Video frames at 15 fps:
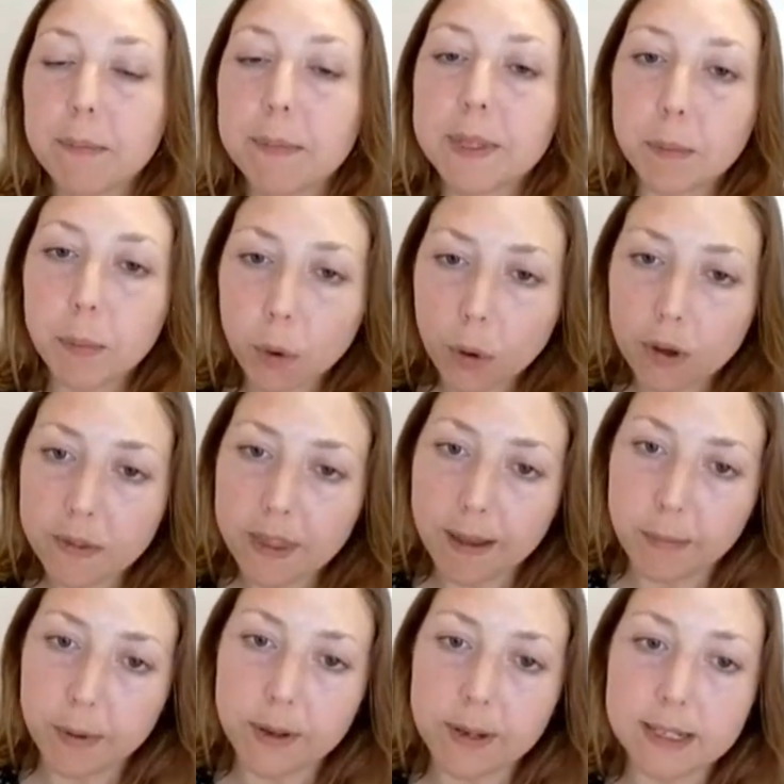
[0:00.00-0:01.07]
support
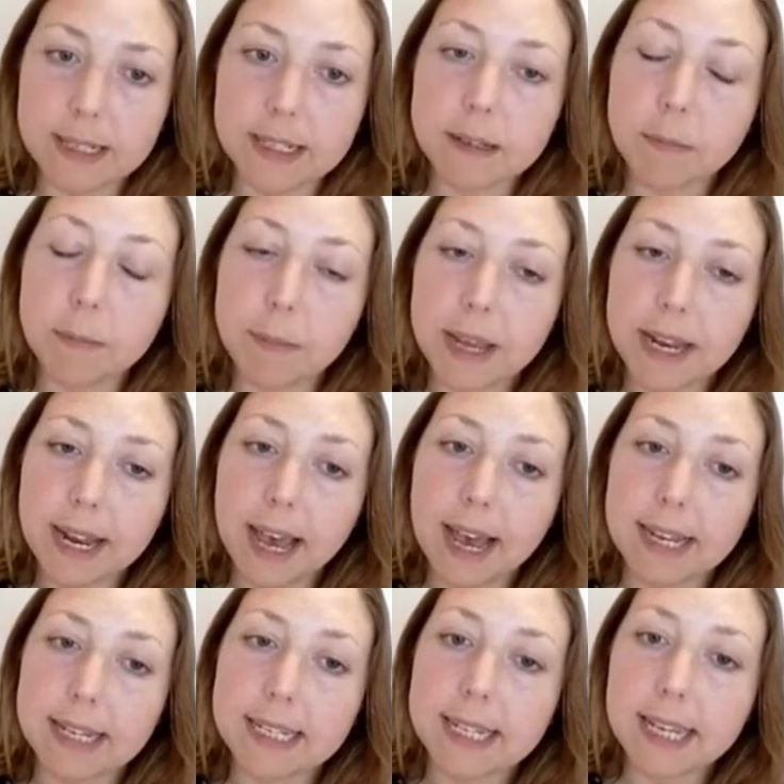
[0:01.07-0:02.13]
that person to better
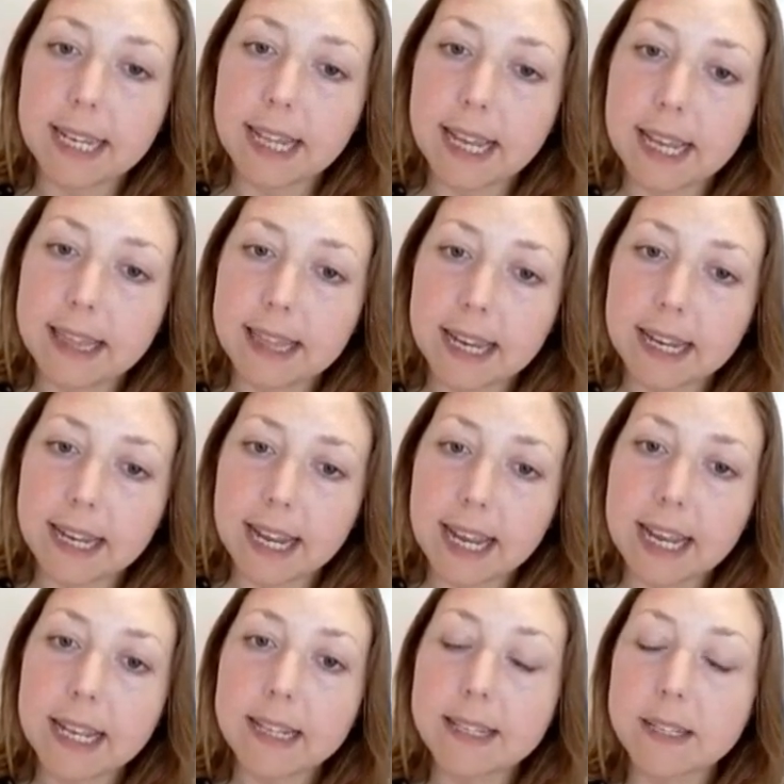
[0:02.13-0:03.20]
articulate their
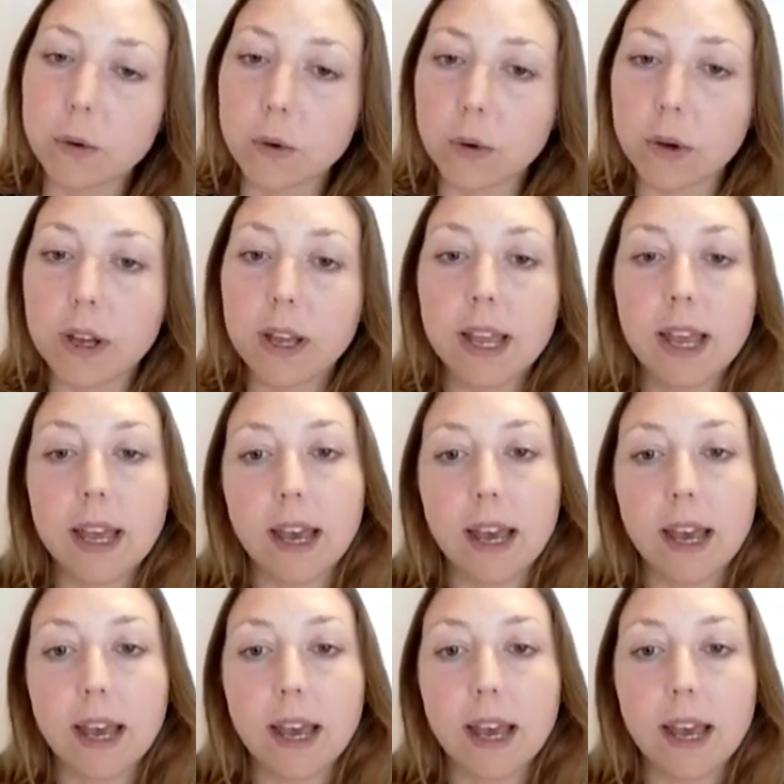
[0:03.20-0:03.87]
needs or